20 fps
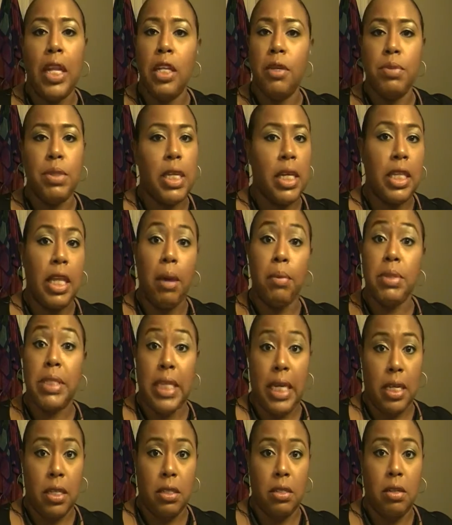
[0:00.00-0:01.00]
and lipstick, that was
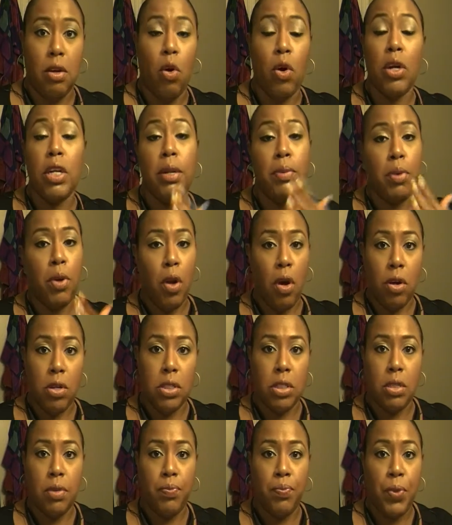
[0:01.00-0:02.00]
it, or lip
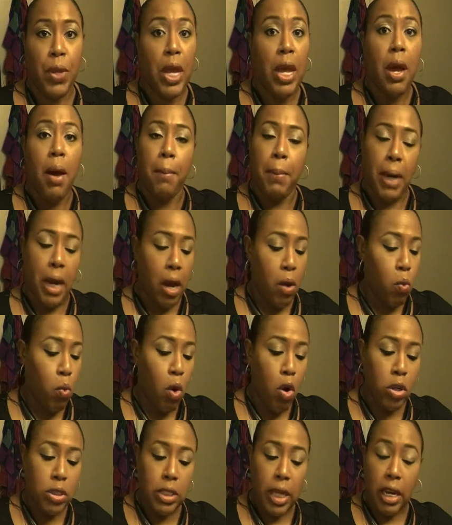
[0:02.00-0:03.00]
gloss. But I
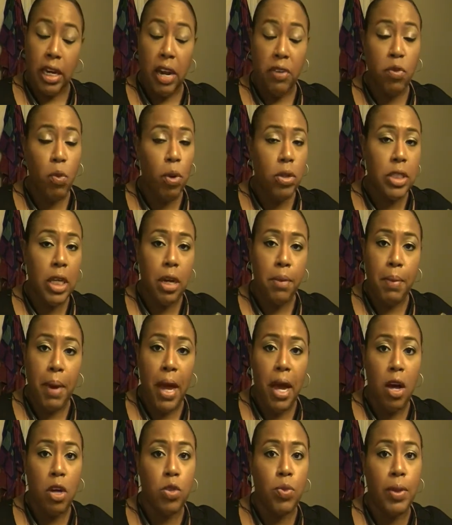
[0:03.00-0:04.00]
never walked out of my
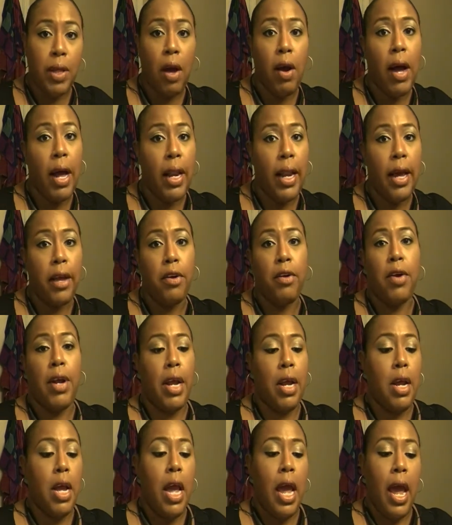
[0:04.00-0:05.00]
house without eyeliner.
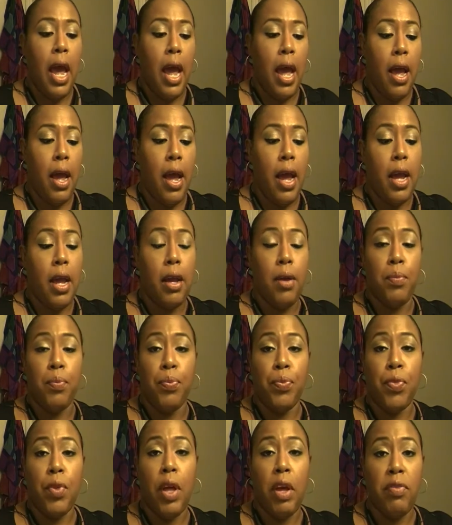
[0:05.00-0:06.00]
And
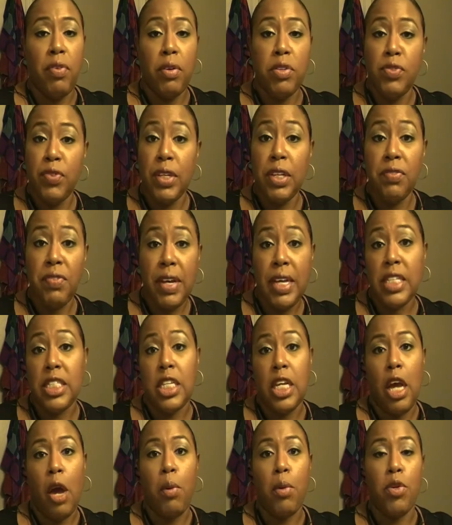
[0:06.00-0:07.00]
if I was feeling
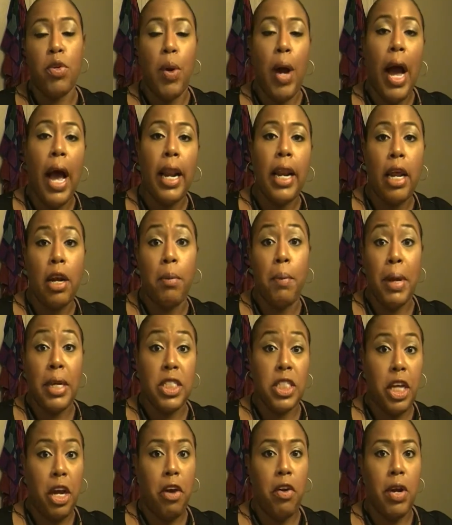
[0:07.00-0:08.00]
fancy, I would do eyeliner,
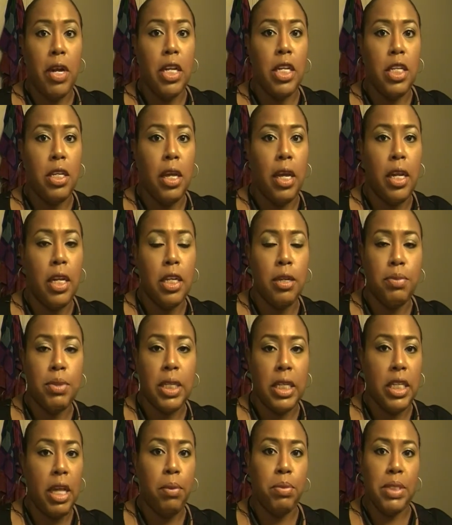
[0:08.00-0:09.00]
mascara, and
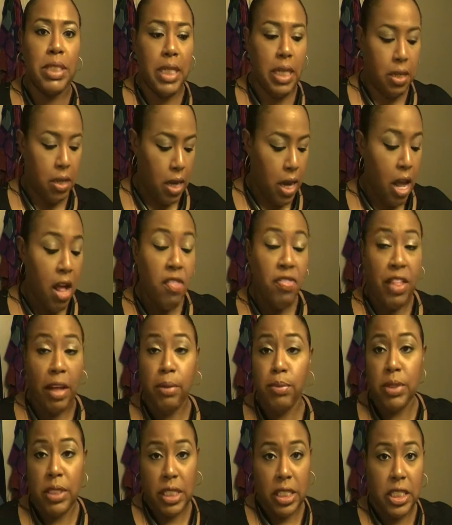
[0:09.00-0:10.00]
lipstick, that was it.
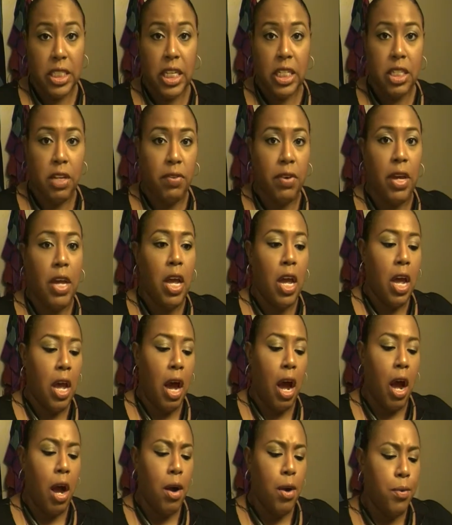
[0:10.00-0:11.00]
That was the extent of it.
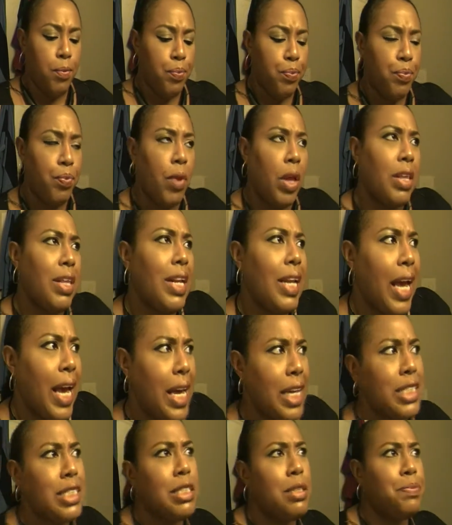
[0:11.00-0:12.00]
In the
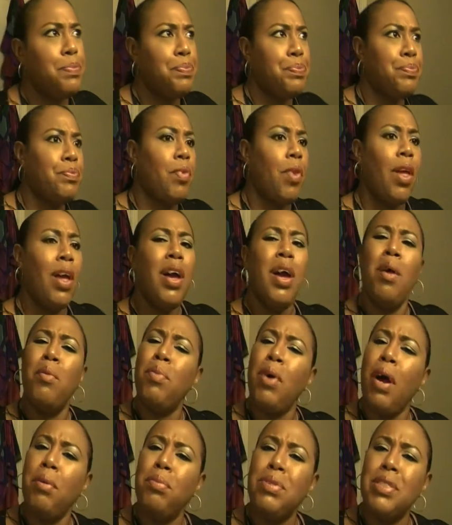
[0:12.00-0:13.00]
last
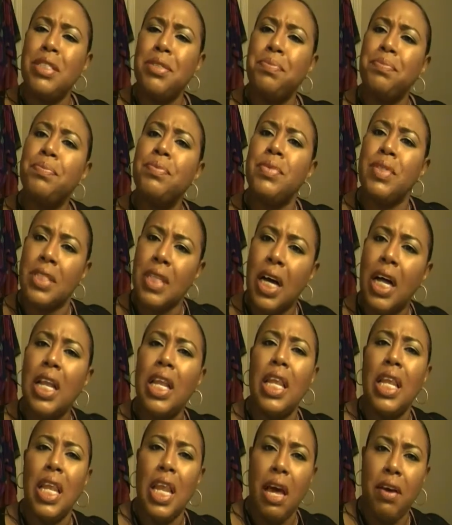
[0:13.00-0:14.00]
probably
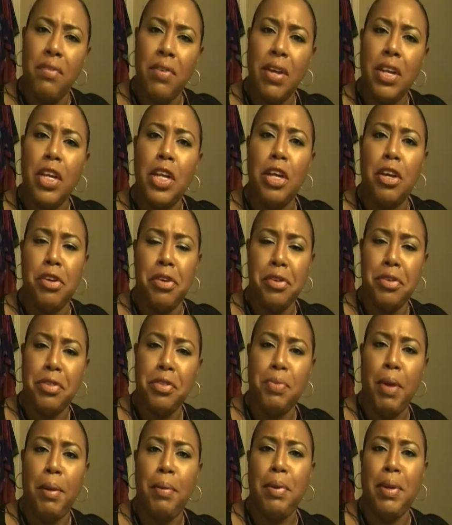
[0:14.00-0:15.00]
11
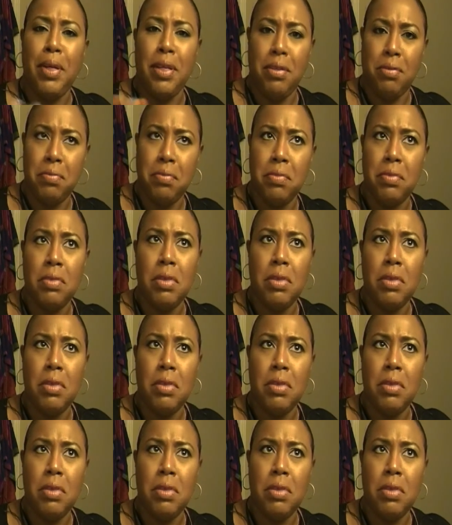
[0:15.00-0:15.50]
years, maybe